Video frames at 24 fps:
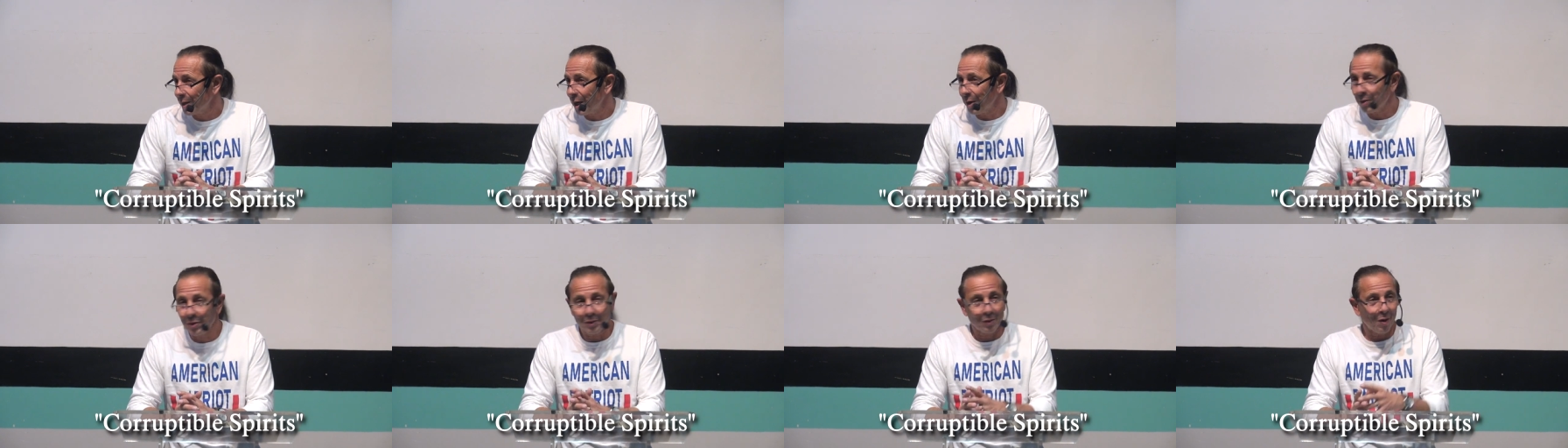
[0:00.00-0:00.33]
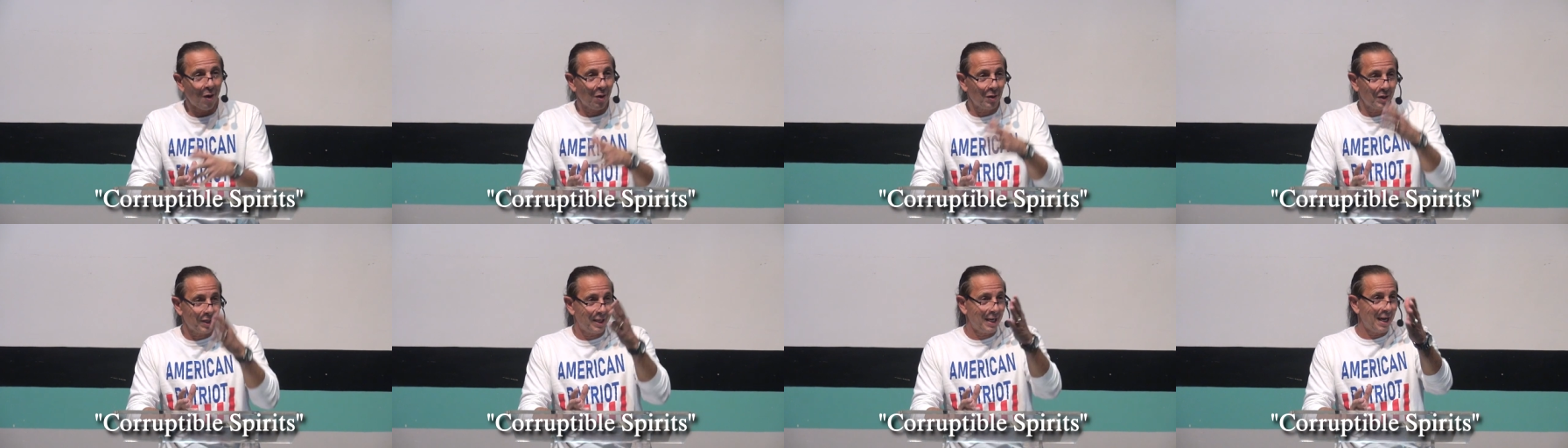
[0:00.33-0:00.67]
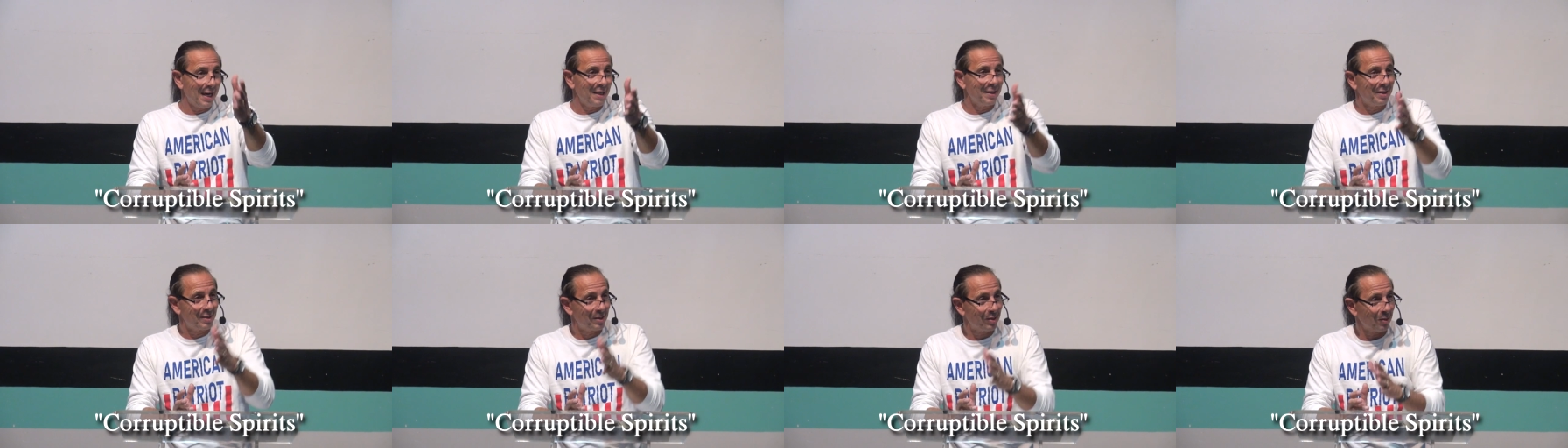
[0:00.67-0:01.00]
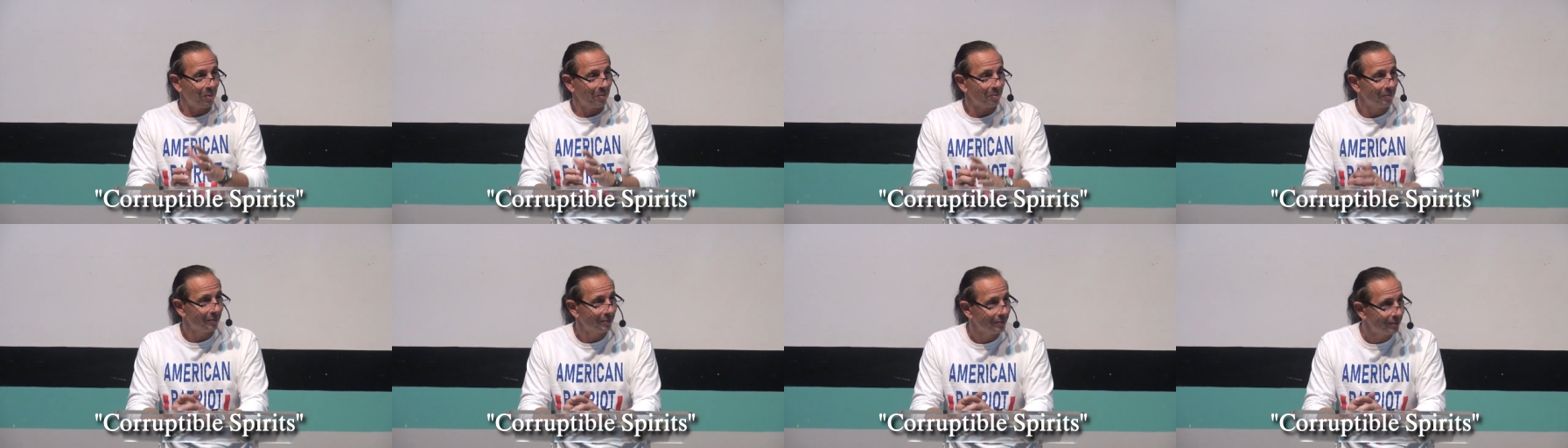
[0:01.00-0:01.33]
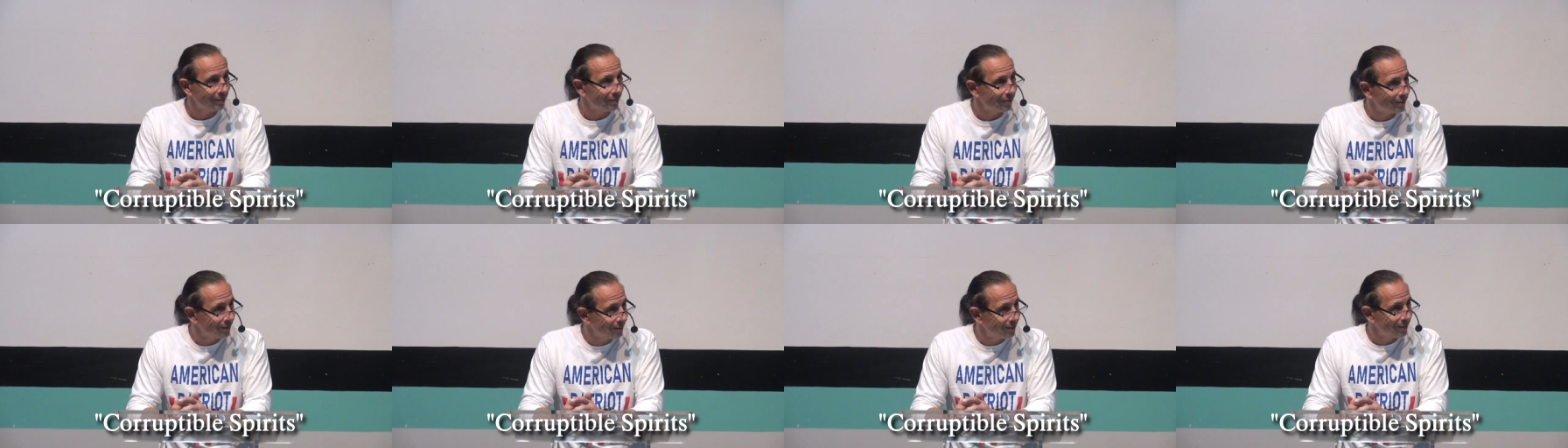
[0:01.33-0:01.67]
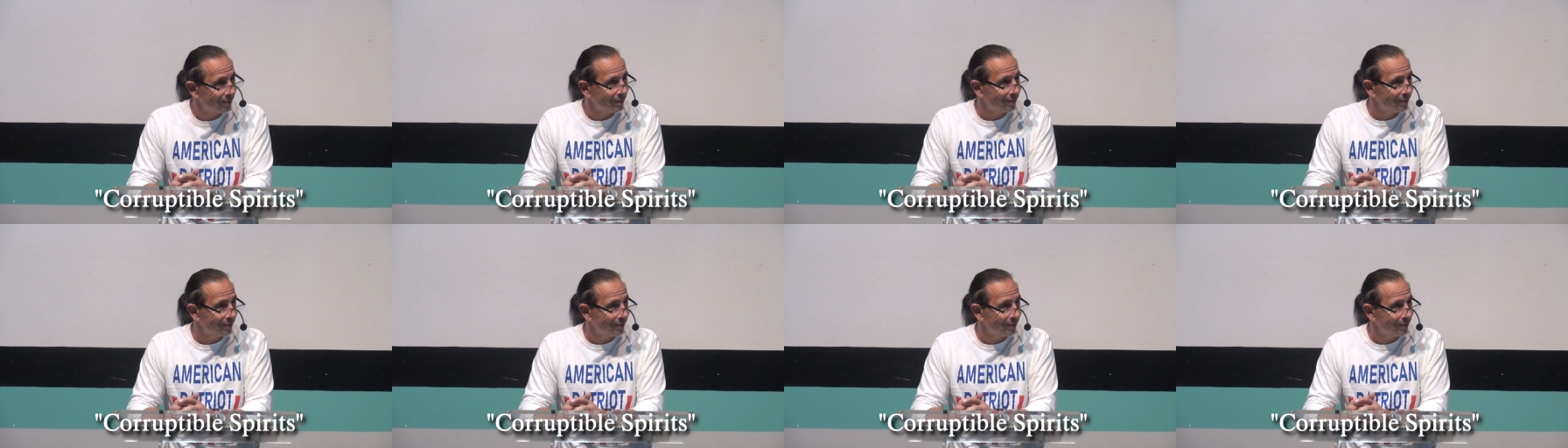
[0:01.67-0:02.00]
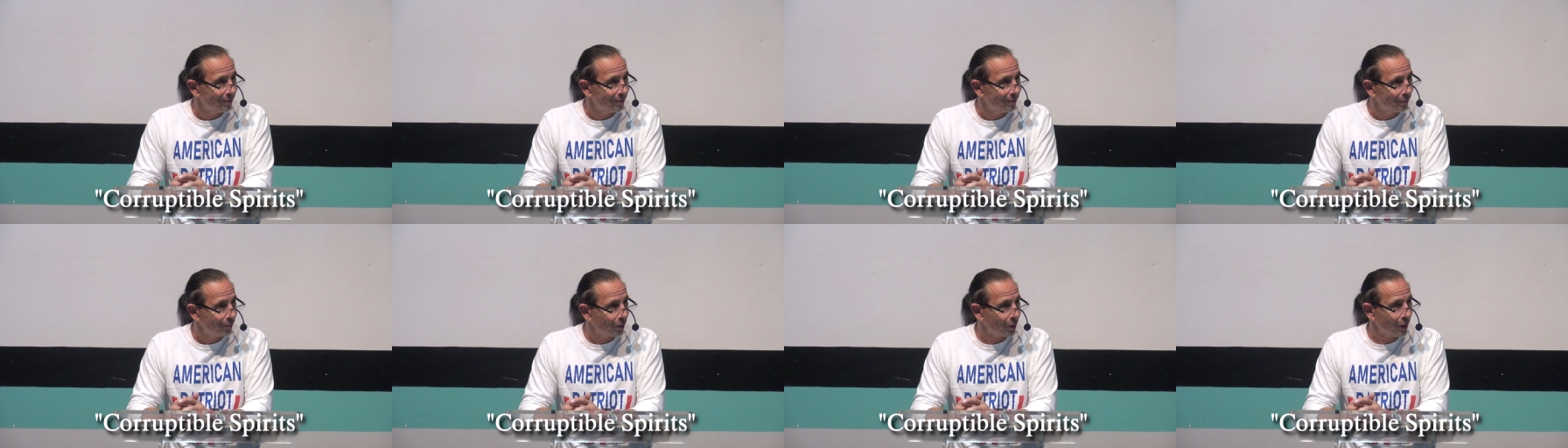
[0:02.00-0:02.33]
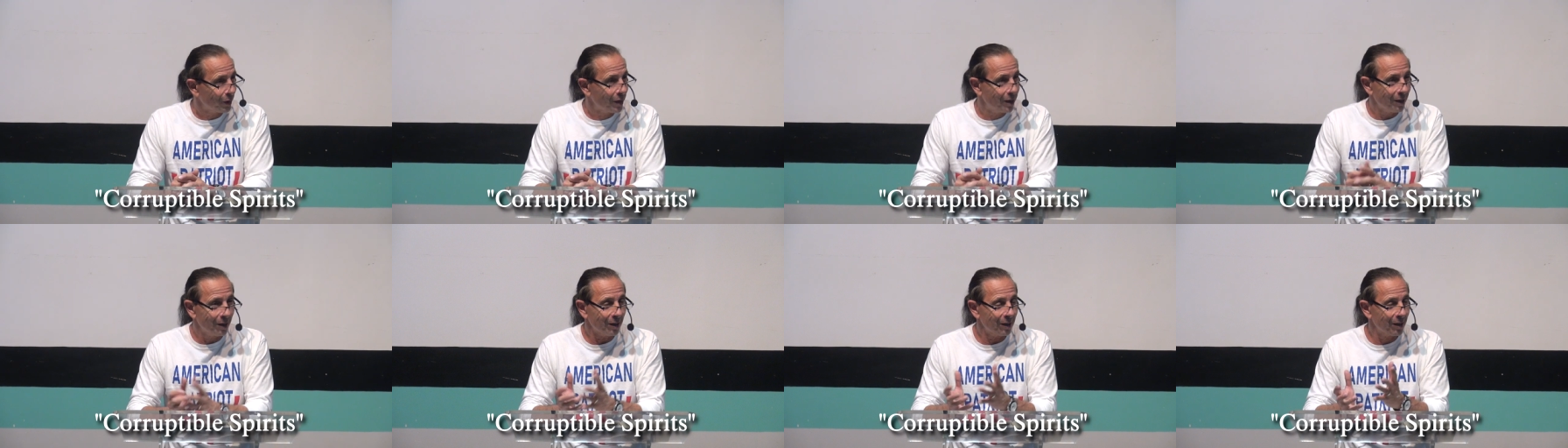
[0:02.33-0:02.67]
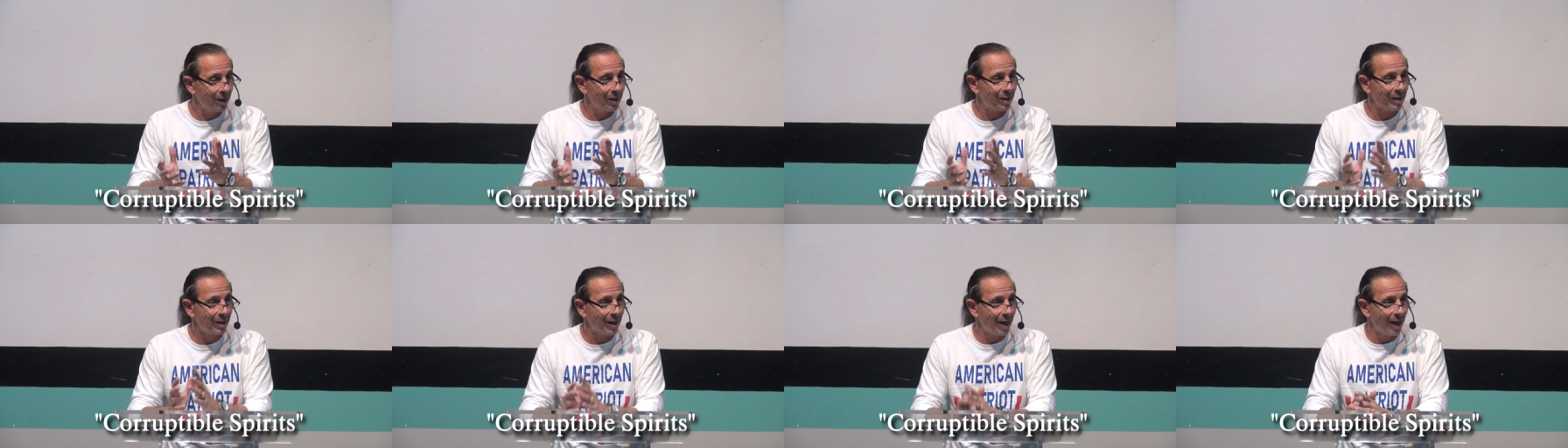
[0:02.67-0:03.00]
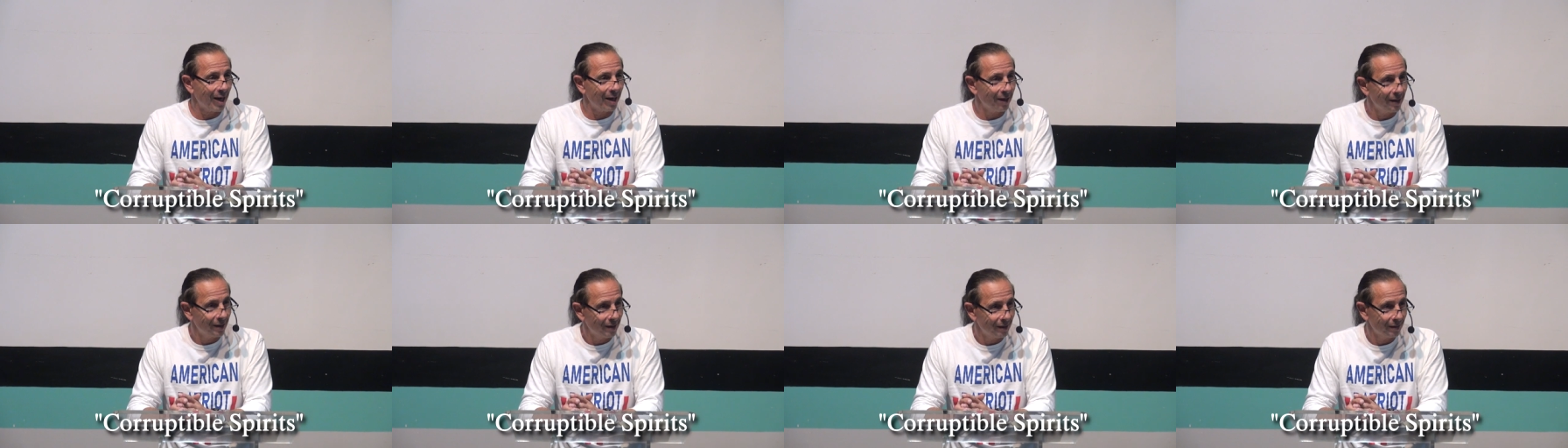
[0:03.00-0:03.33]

now they're all against him for killing this guy.